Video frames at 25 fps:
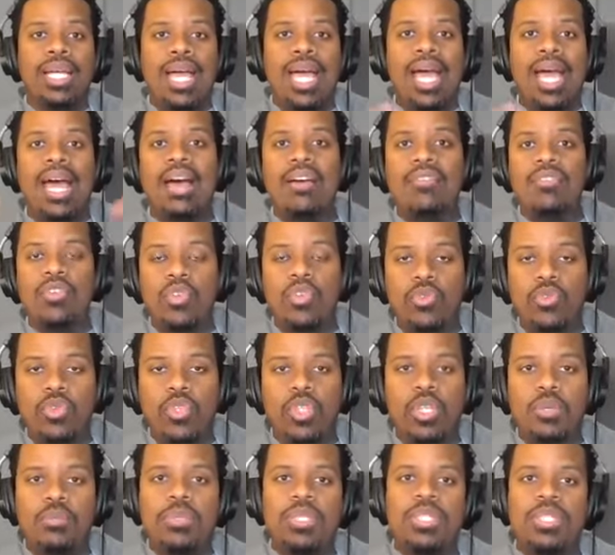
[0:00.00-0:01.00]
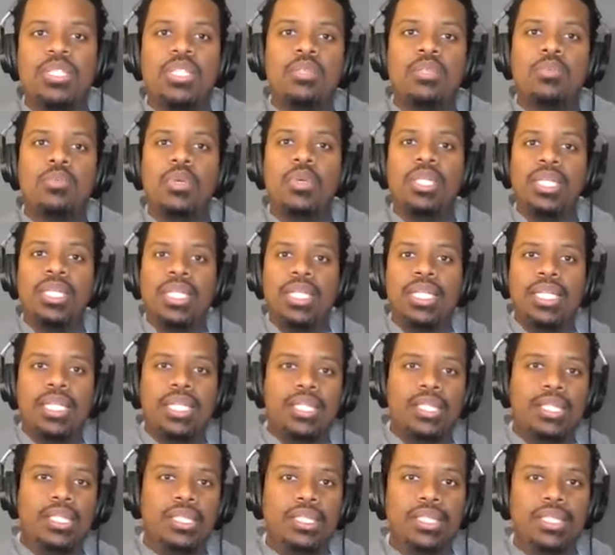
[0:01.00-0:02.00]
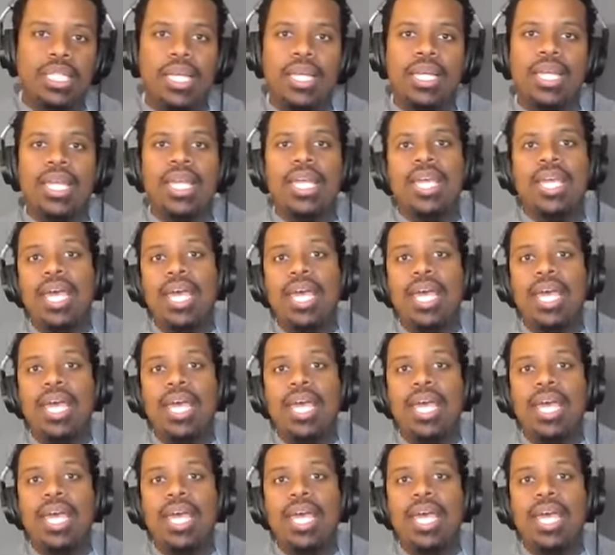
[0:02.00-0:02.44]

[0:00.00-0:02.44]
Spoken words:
avenue for them to see what leading looks like.